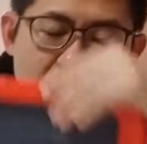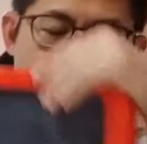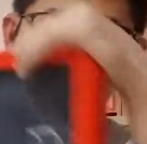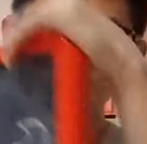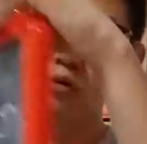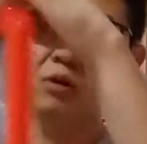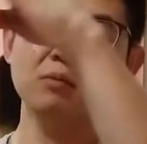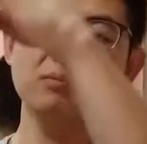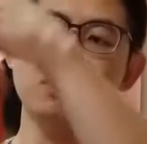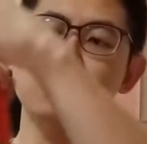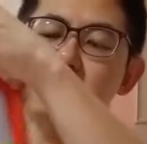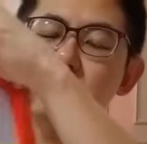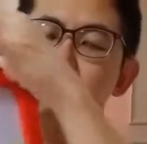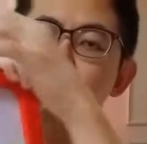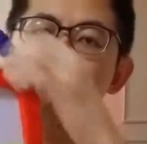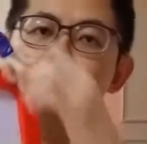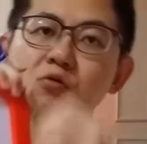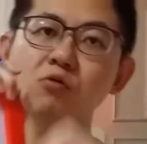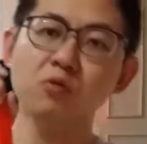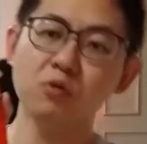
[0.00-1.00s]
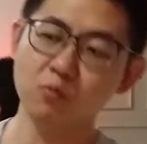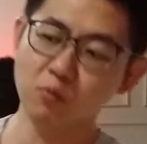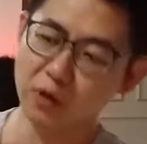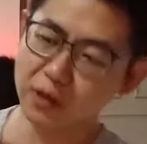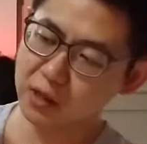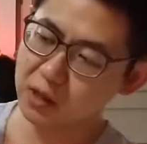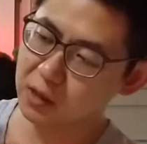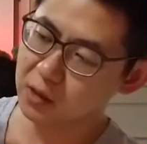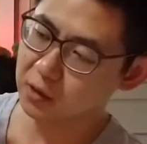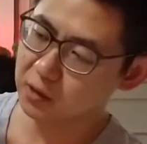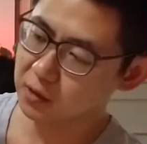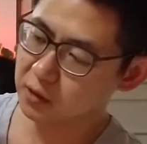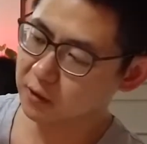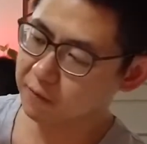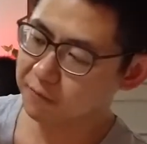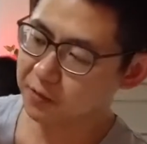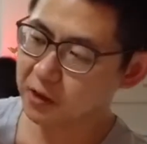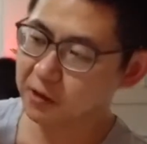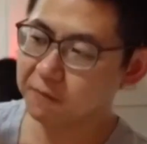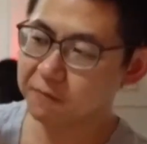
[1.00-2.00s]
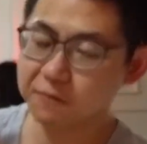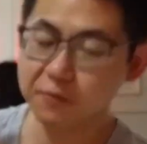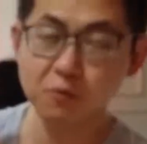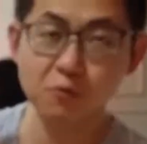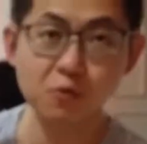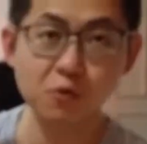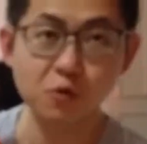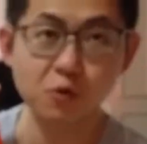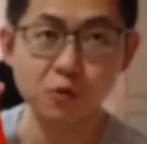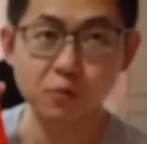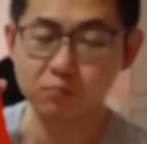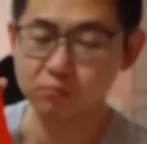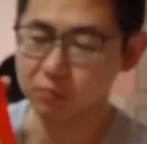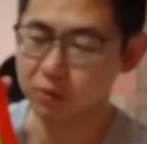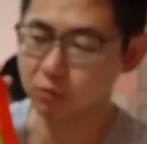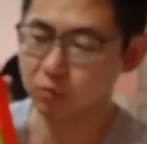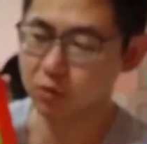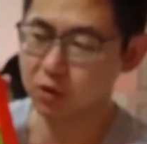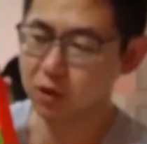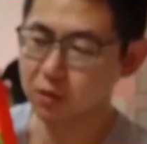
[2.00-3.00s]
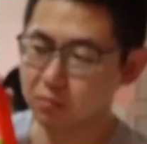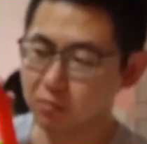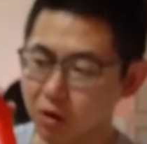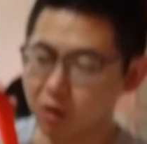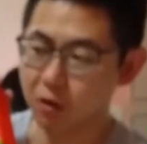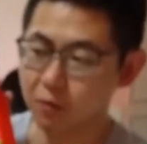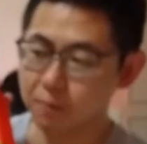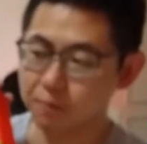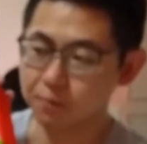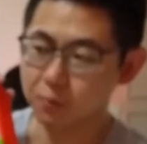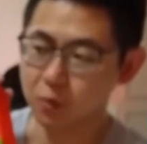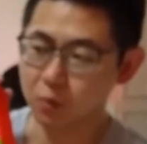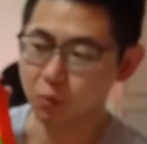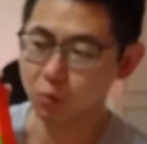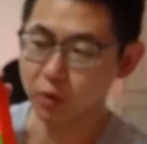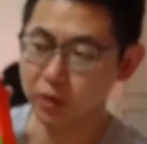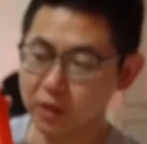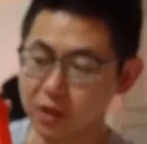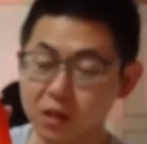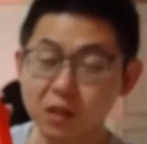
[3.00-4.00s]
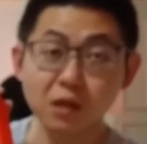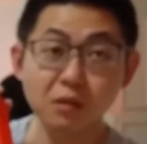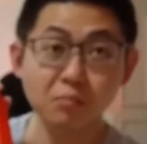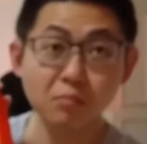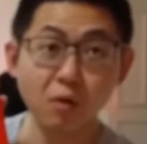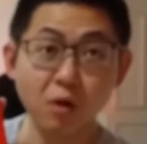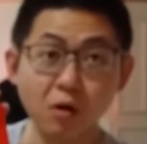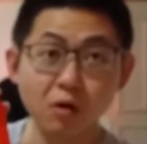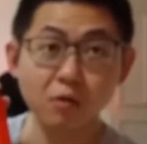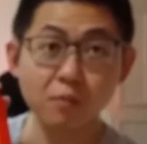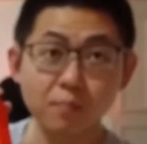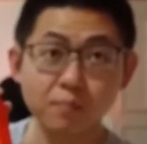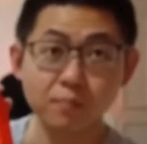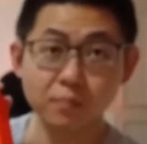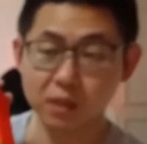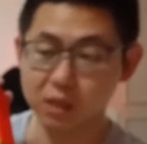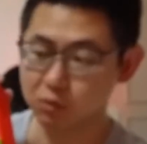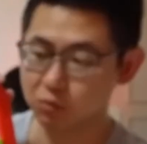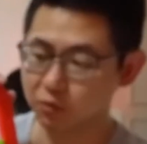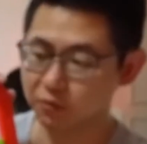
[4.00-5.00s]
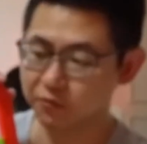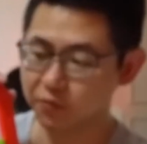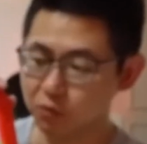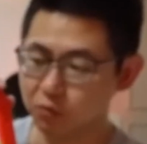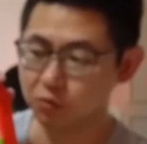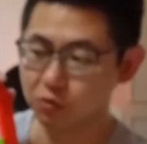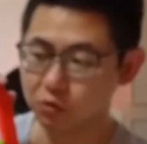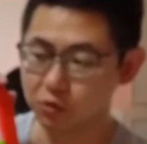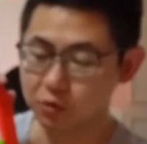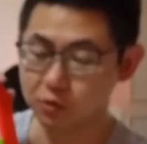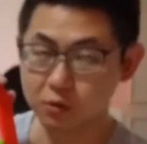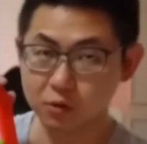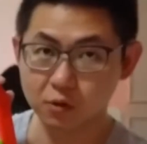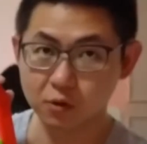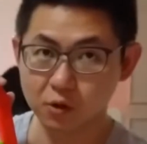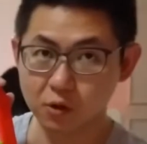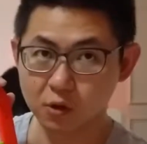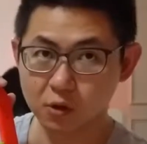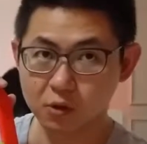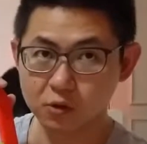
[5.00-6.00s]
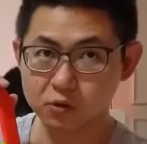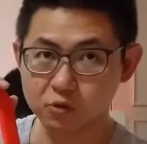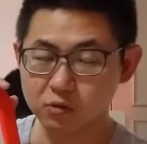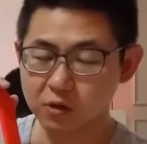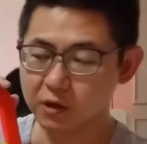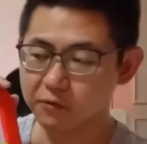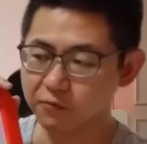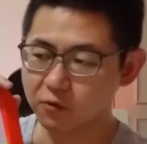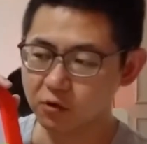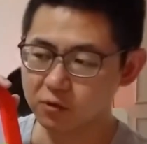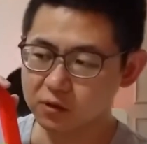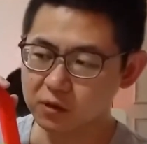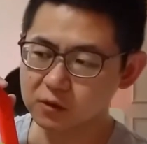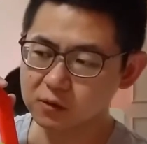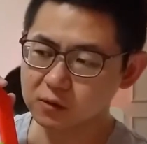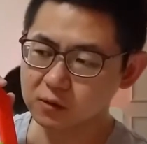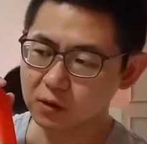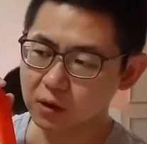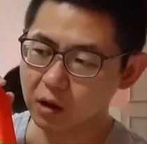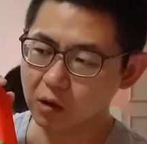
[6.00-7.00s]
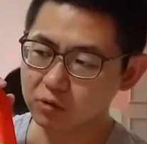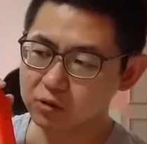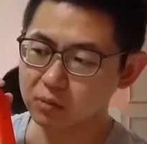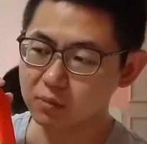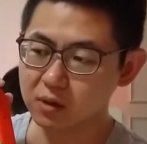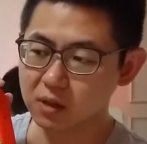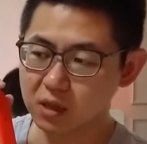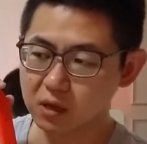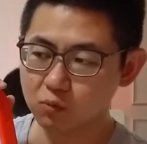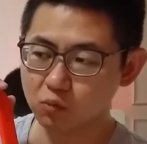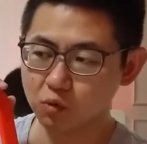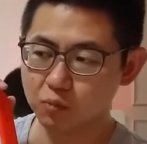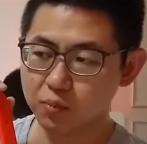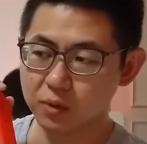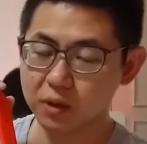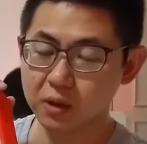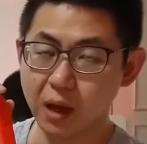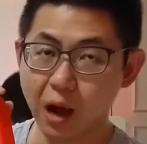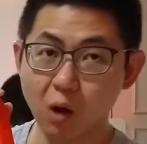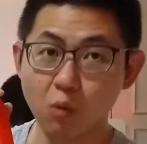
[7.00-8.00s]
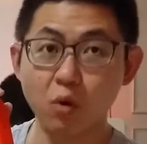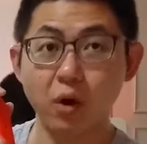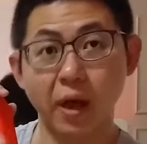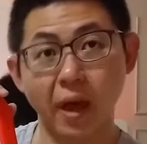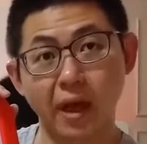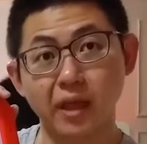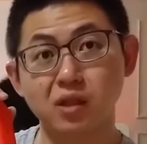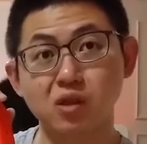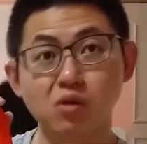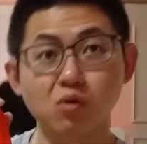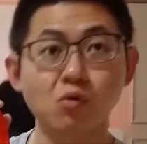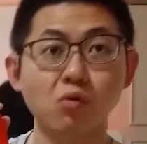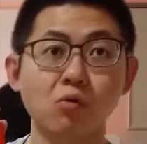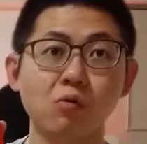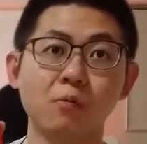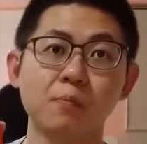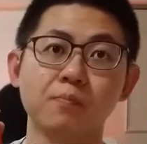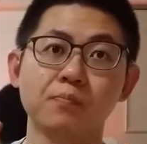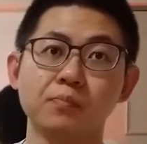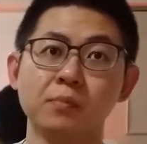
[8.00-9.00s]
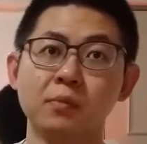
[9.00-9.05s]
Students must feel good when they learn. If they feel good, they will learn more. When they learn more, they will feel good. So therefore, this ultimately will be our end goal.